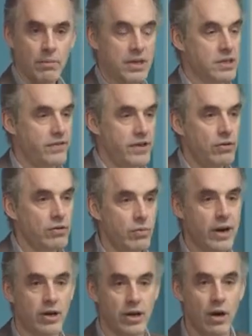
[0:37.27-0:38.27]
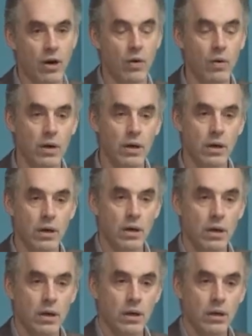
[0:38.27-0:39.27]
Because if you don't know where to go,
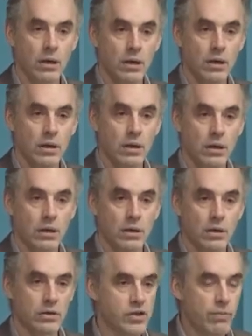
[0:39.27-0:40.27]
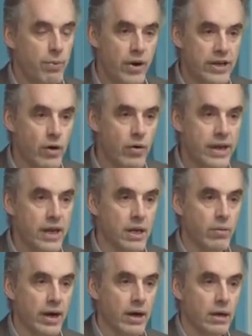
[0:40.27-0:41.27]
there's no point going
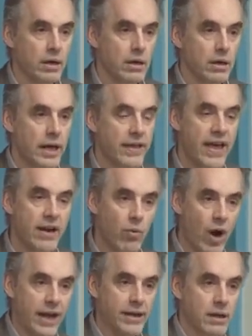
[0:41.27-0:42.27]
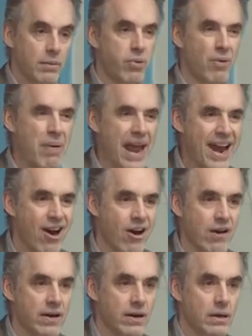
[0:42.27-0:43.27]
anywhere. And then what?
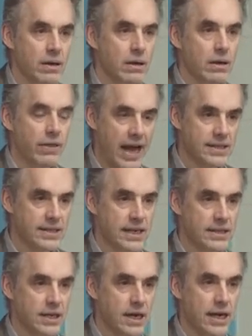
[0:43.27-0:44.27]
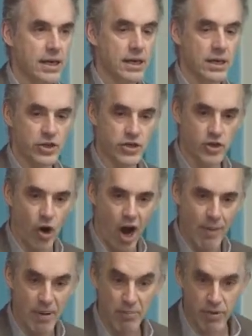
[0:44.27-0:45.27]
Prepare. That's anxiety.
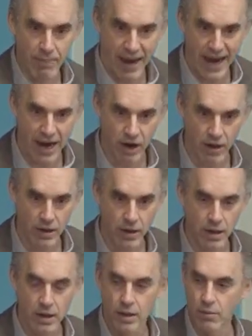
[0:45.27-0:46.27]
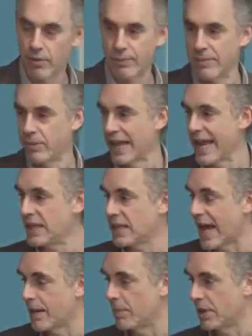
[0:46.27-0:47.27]
Stop. Prepare. Well, people hate
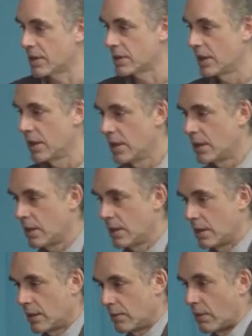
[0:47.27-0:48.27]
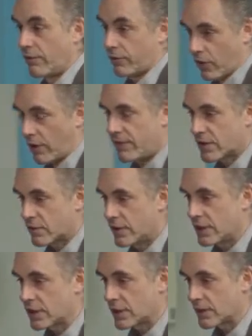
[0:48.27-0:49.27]
that because, well, for obvious
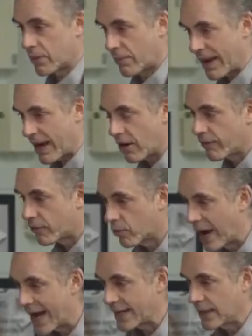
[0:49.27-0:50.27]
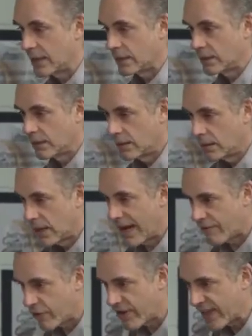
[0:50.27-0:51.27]
reasons. Prepare. For what?
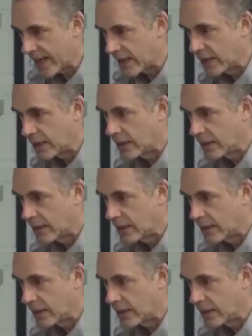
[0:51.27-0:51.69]
Everything.